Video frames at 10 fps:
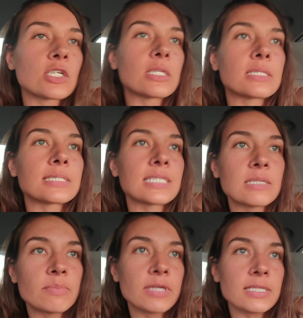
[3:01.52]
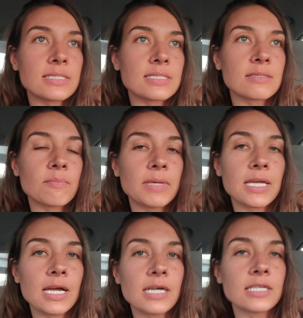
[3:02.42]
little tidbits
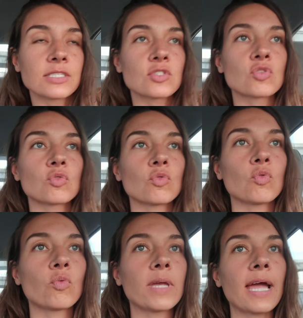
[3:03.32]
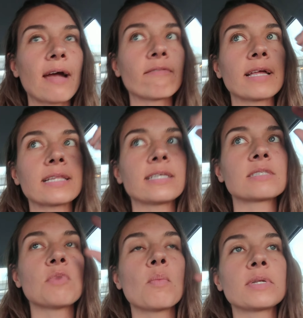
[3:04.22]
because we have like
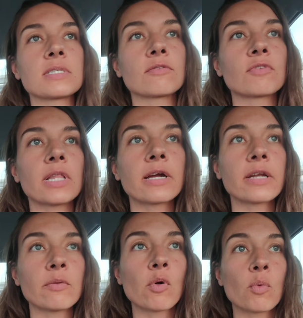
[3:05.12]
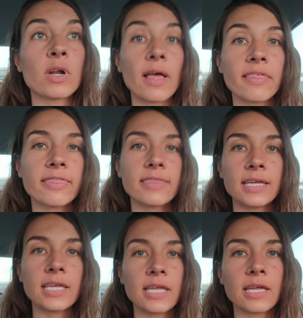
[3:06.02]
these moments of clarity where we're not
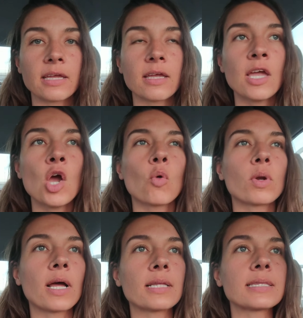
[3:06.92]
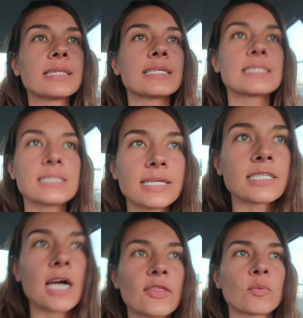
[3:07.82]
thinking. We're not
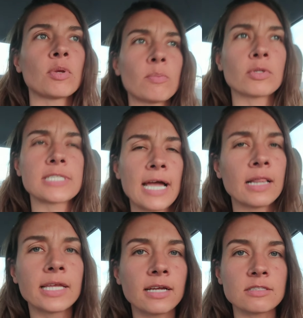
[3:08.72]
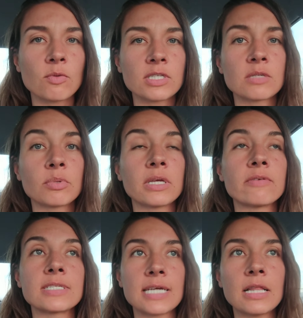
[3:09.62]
listening to other people telling us what to believe
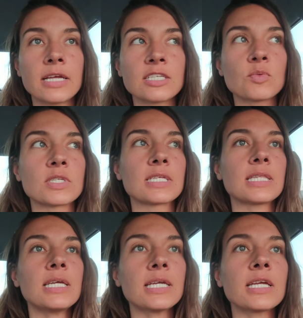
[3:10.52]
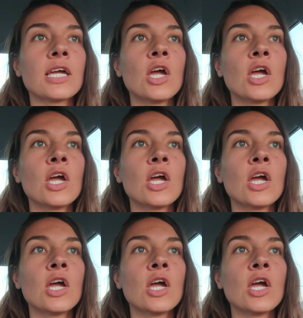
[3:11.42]
and telling us what to think.